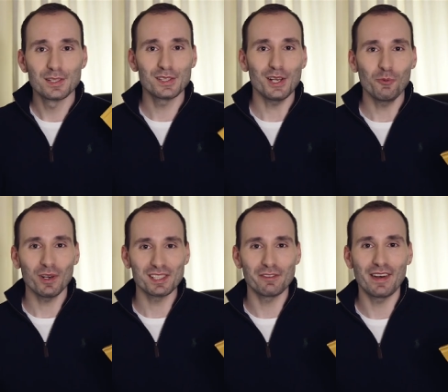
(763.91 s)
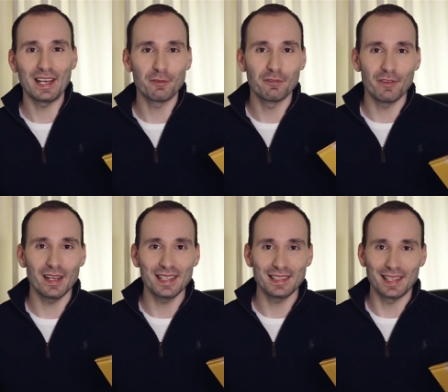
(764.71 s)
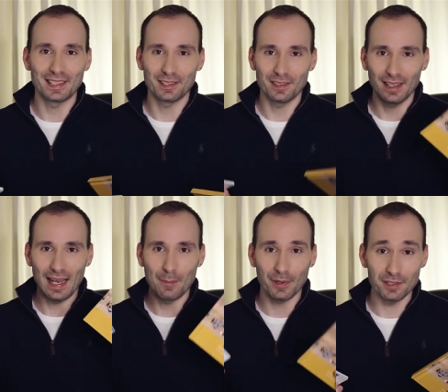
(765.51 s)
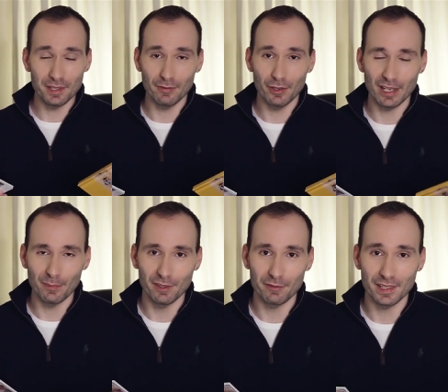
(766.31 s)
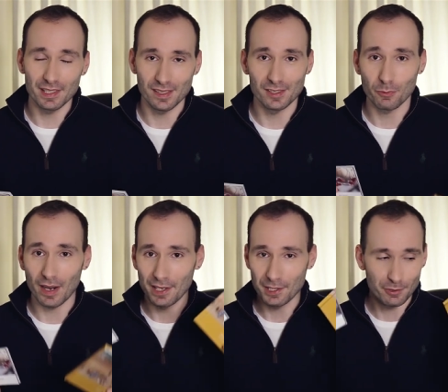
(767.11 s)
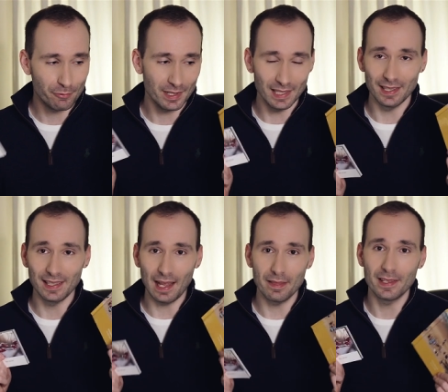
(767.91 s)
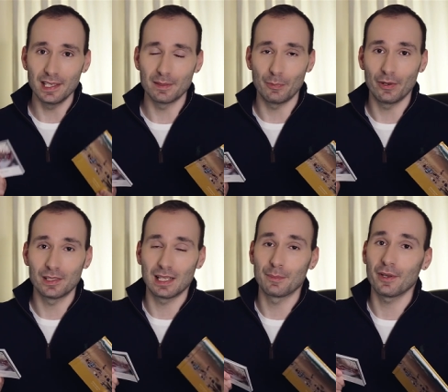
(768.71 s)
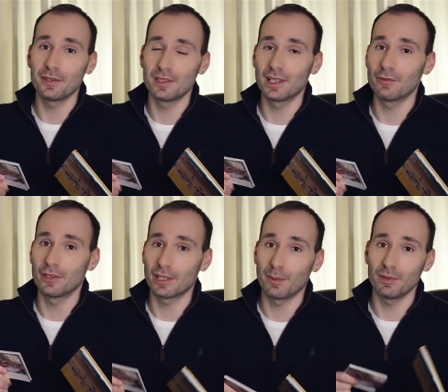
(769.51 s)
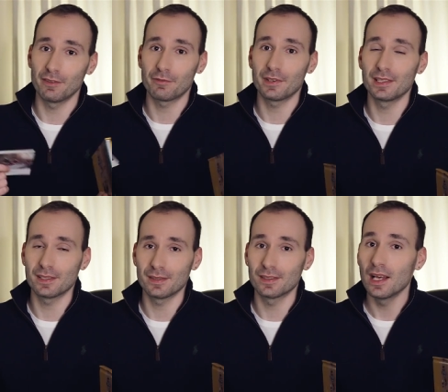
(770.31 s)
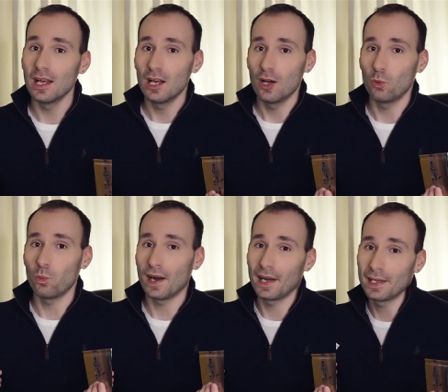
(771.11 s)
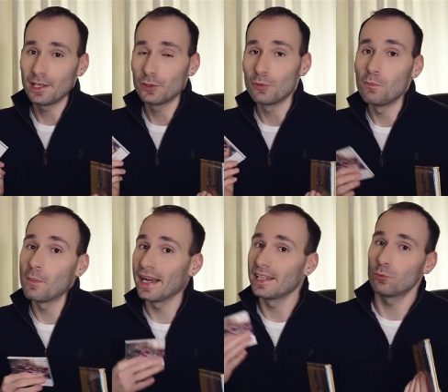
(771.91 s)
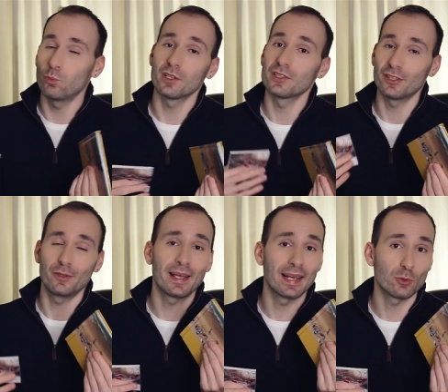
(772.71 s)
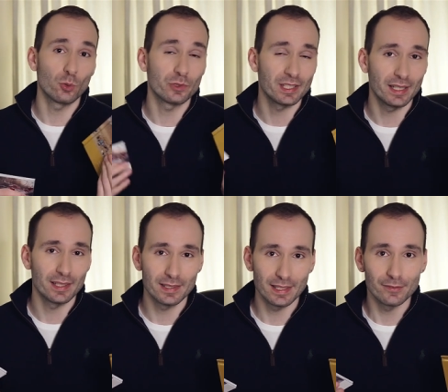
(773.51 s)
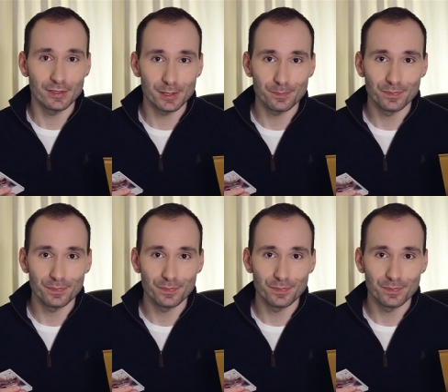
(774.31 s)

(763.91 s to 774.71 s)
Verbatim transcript: So what's the final verdict? I'm going to give you a couple of reasons why you should really get these books, and I'm going to give you a couple of reasons why you might want to look at alternatives.